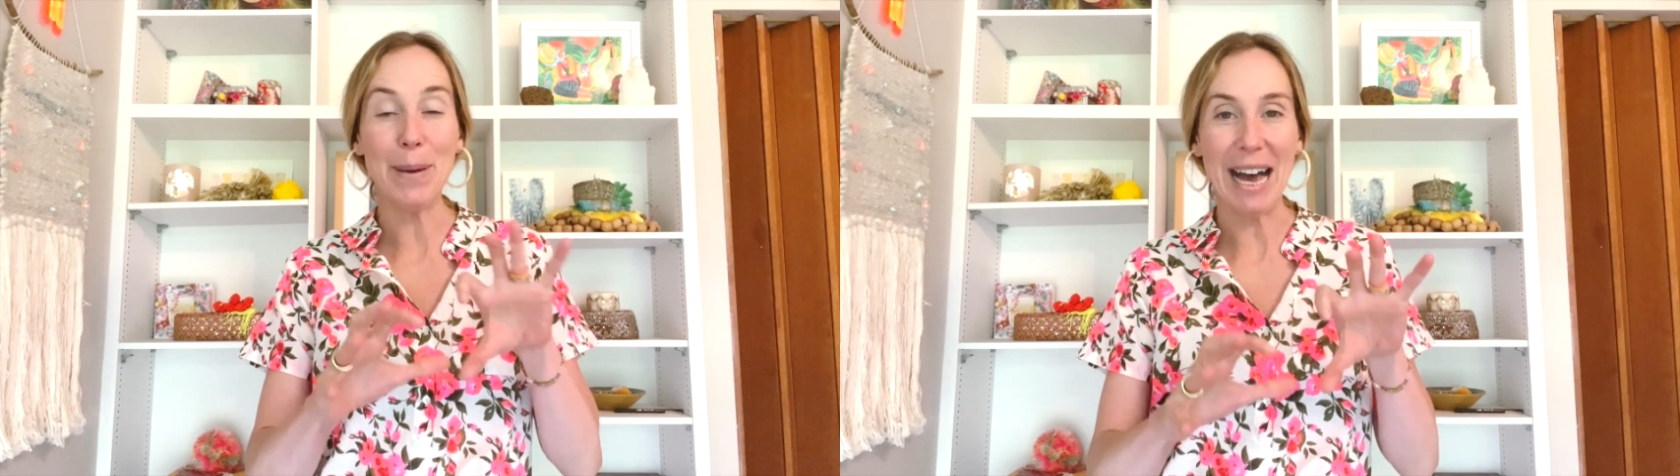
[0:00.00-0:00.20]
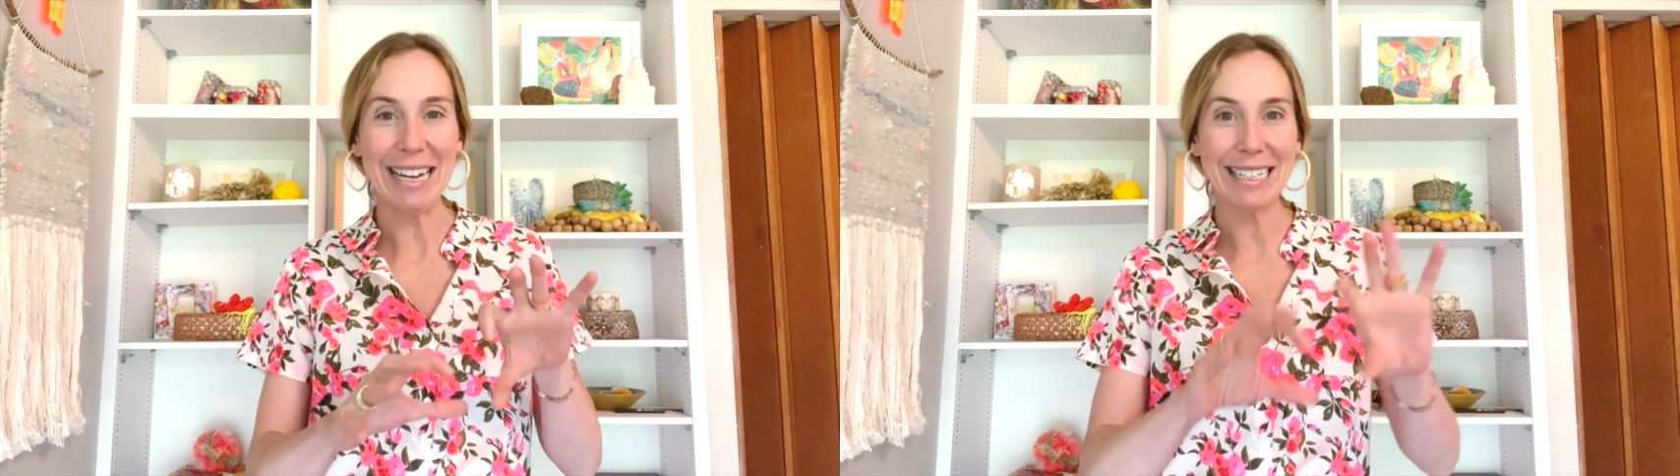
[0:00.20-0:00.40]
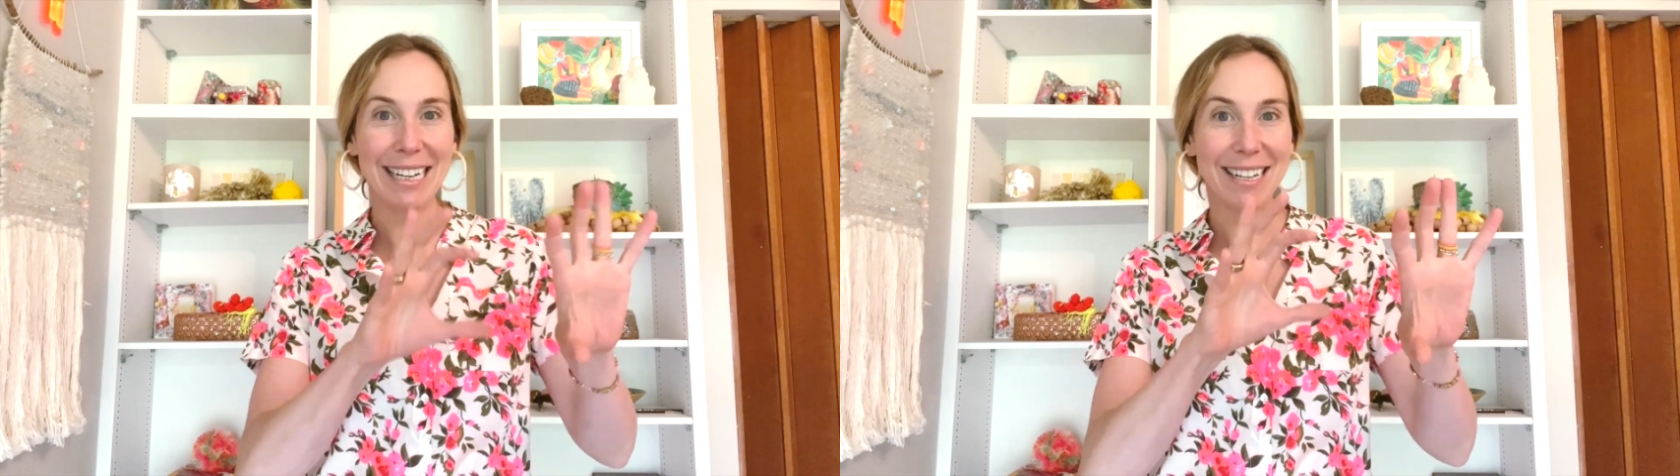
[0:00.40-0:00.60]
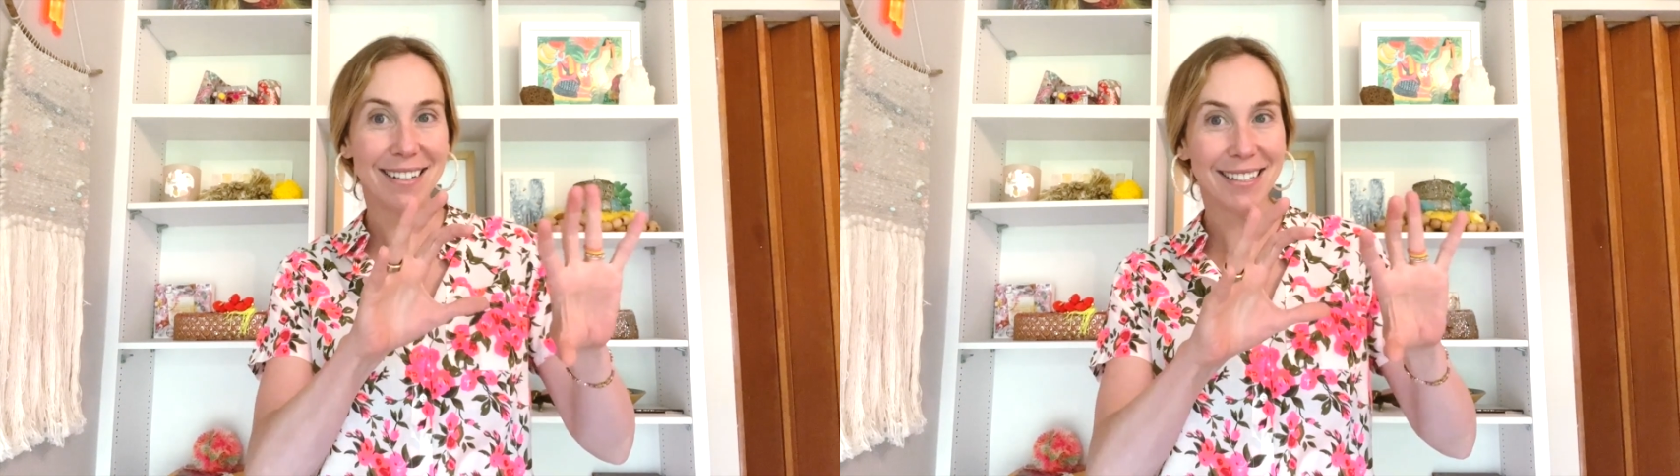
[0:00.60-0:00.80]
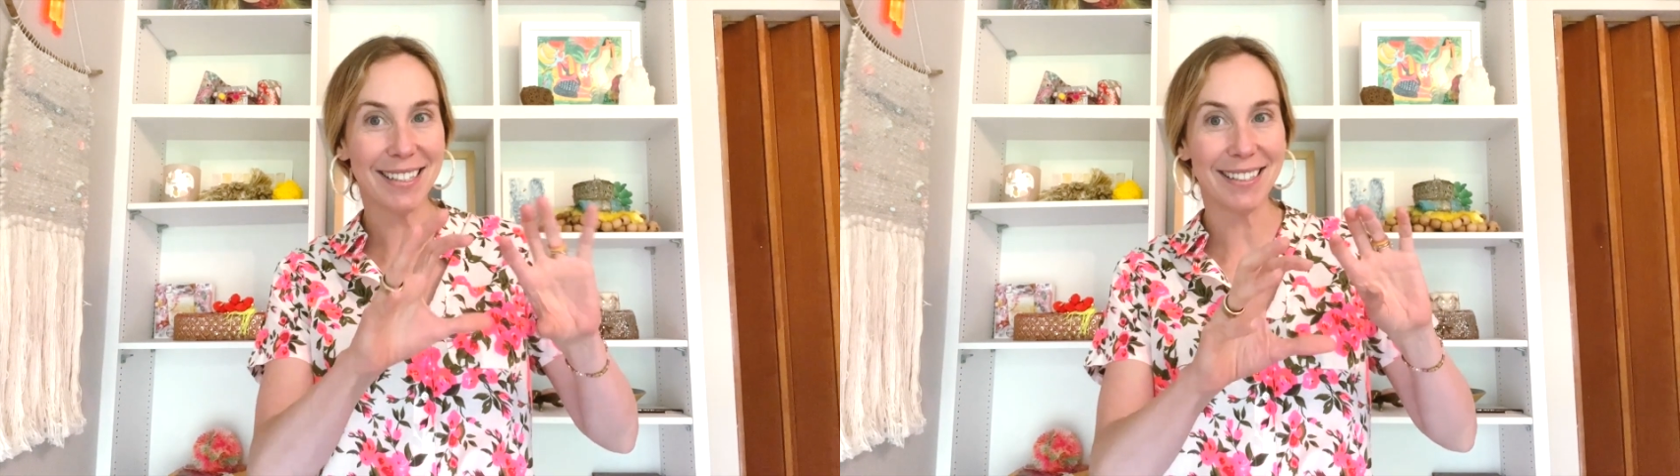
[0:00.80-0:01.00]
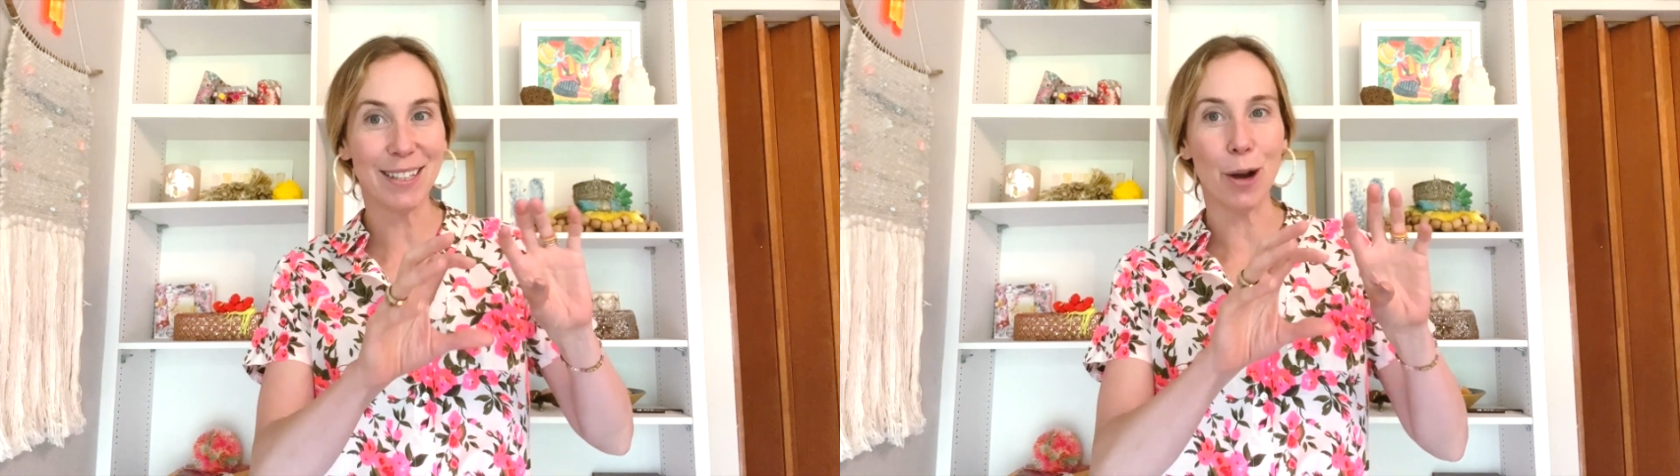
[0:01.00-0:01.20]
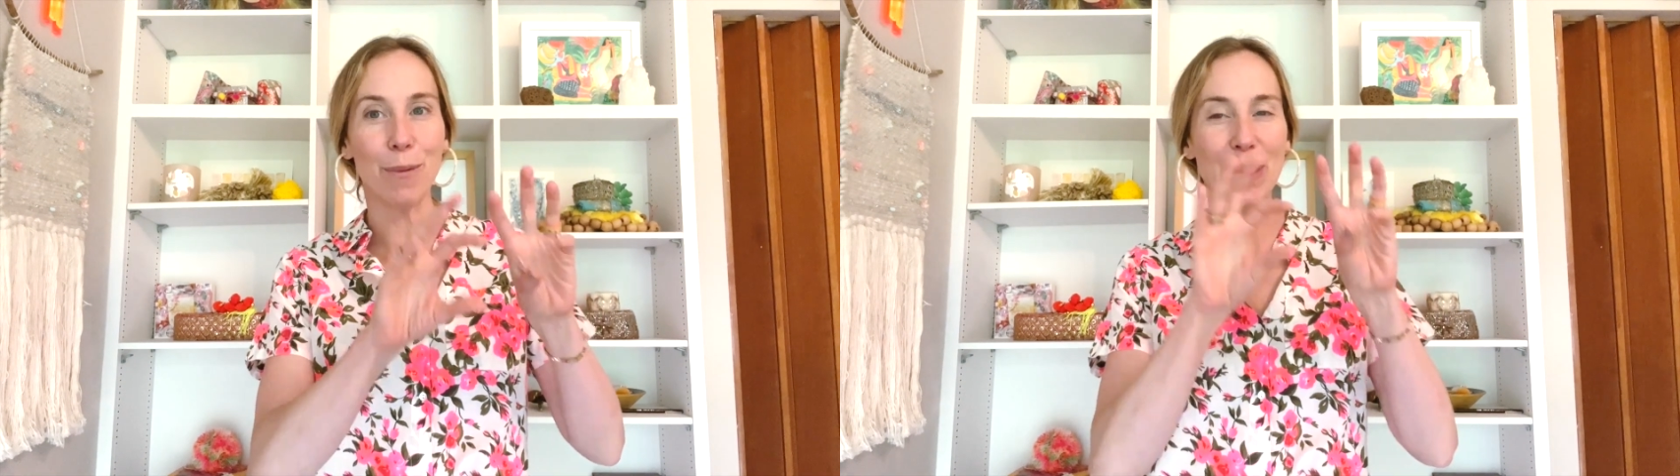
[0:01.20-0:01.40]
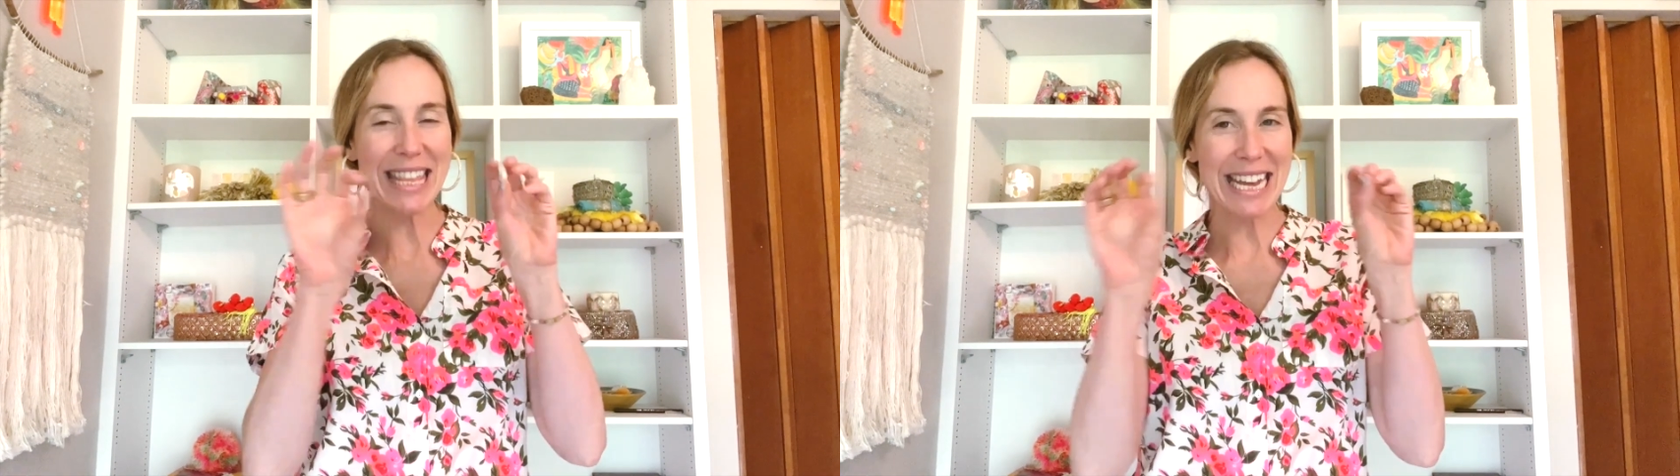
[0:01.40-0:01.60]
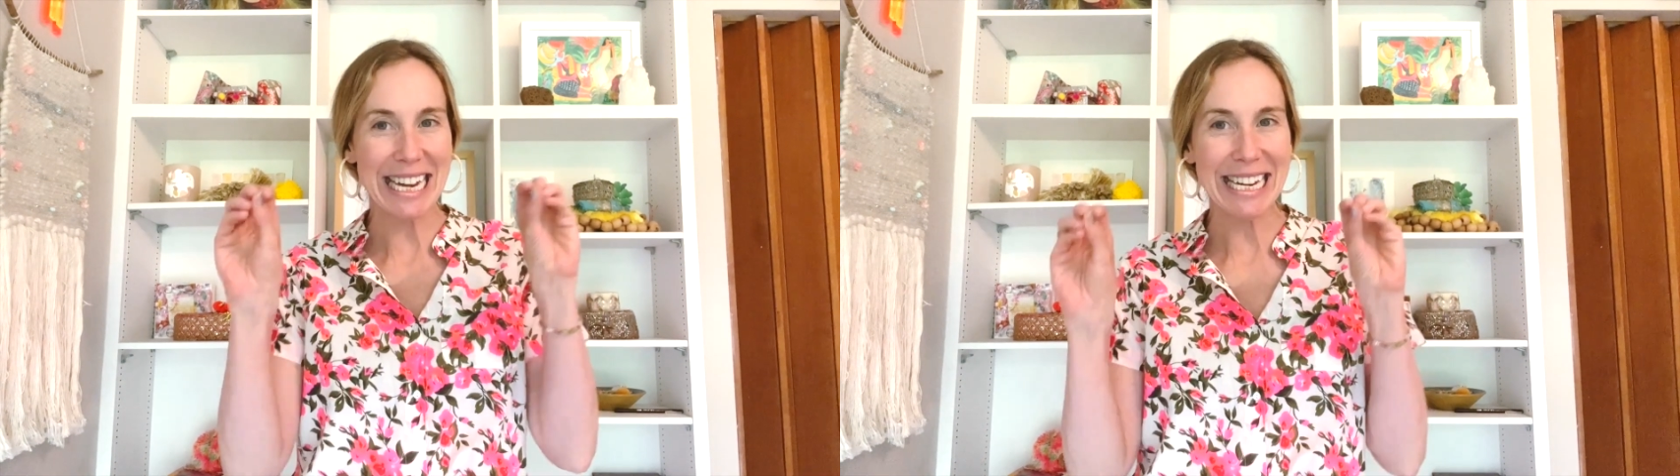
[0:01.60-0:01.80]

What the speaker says: but so within